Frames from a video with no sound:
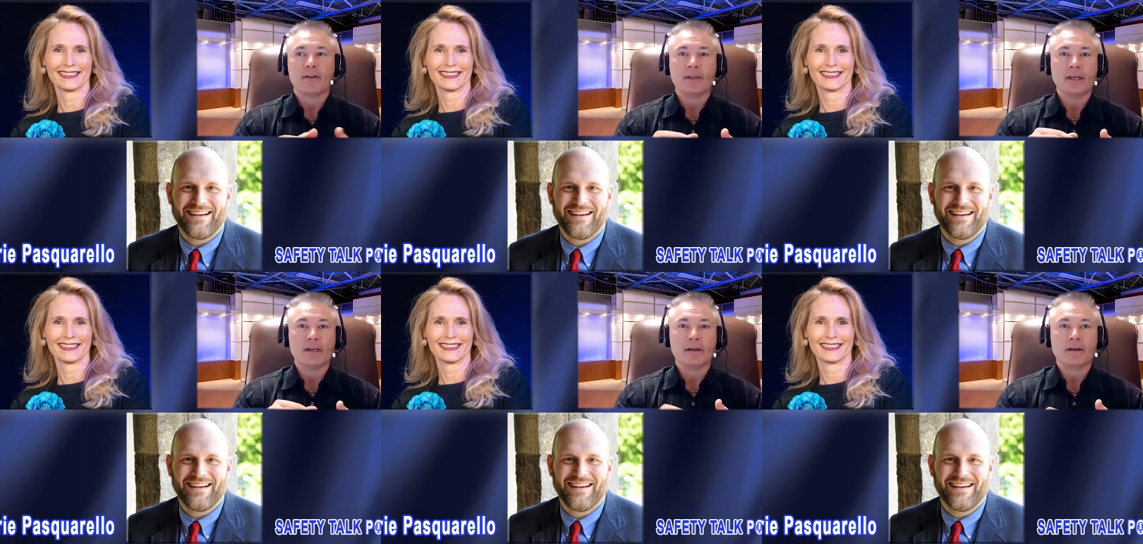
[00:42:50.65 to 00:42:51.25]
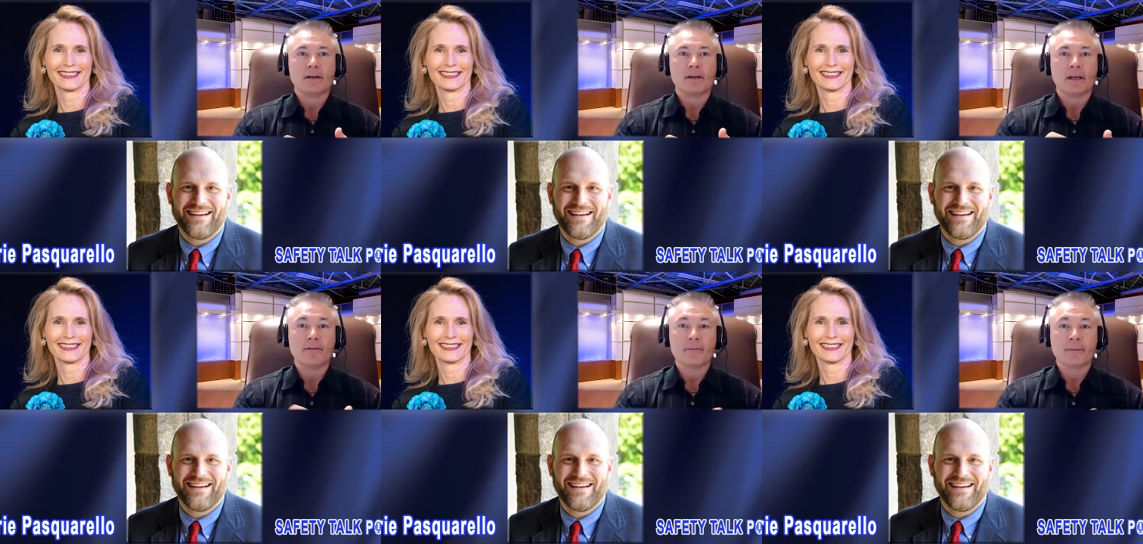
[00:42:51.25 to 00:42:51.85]
Speaker 1: the
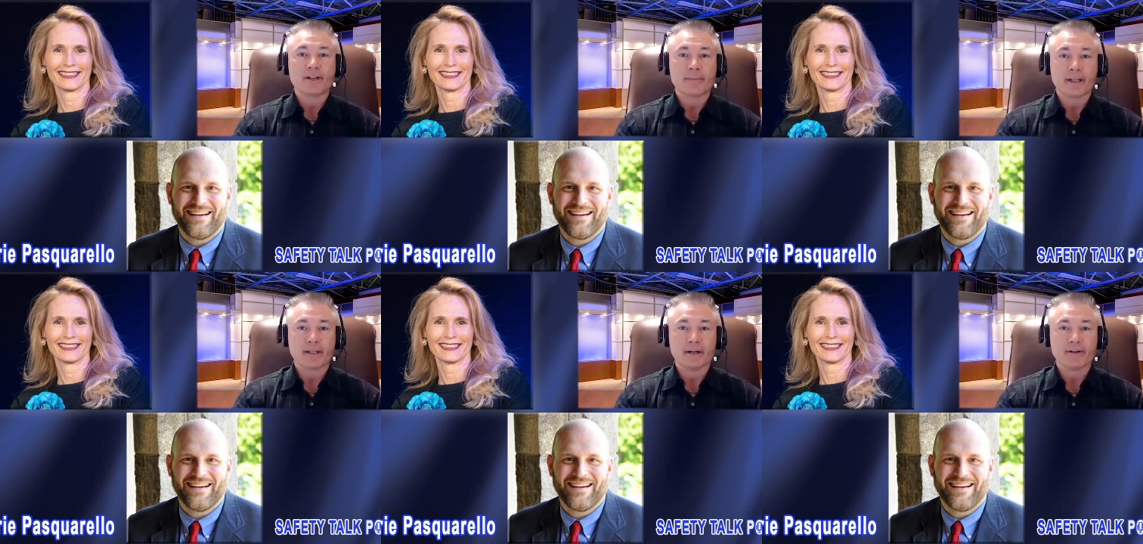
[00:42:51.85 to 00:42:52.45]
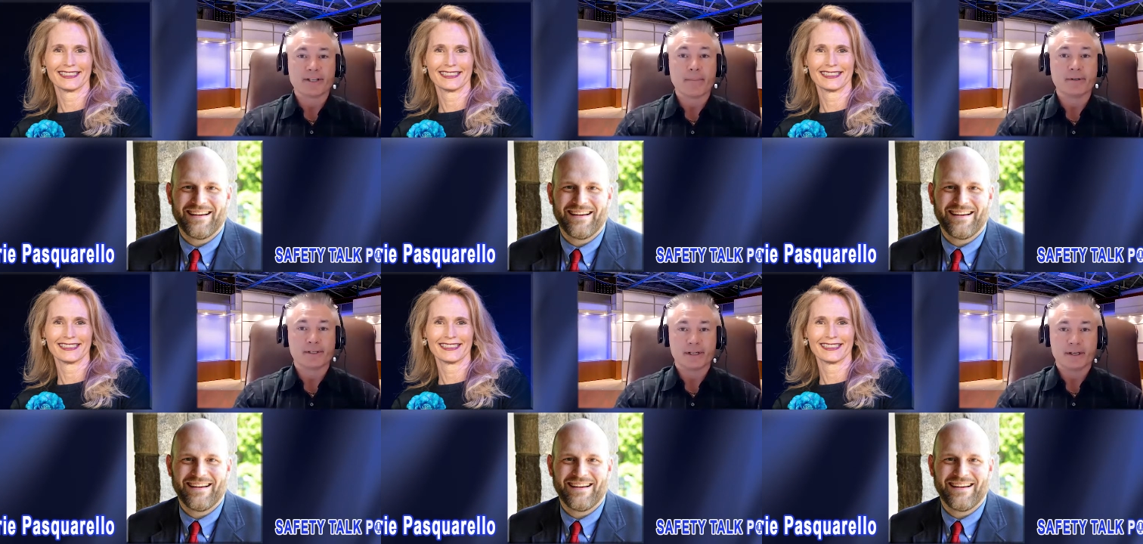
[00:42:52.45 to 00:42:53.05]
information about the nearest
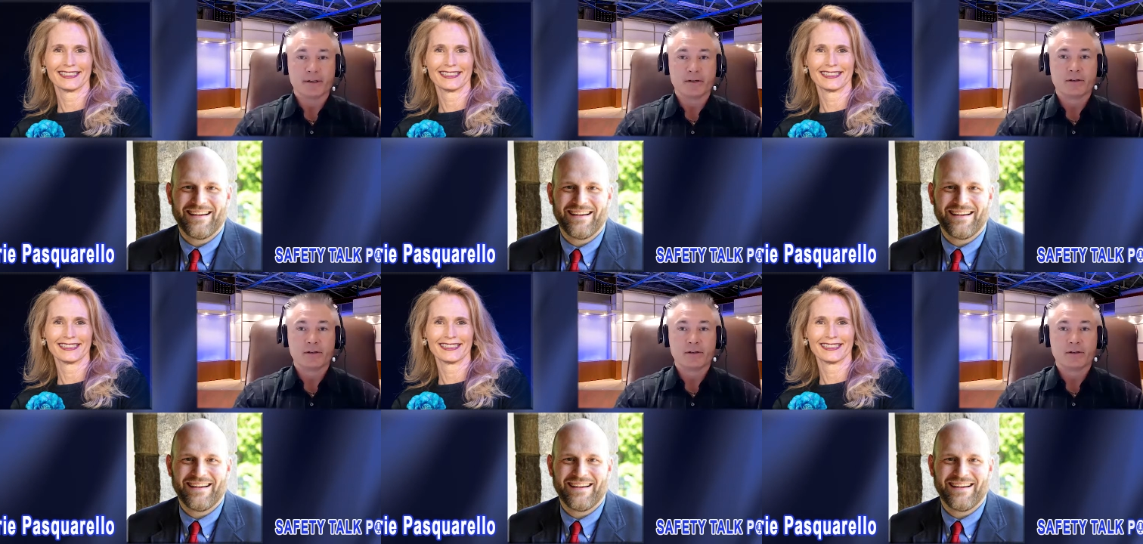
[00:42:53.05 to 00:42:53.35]
embassy,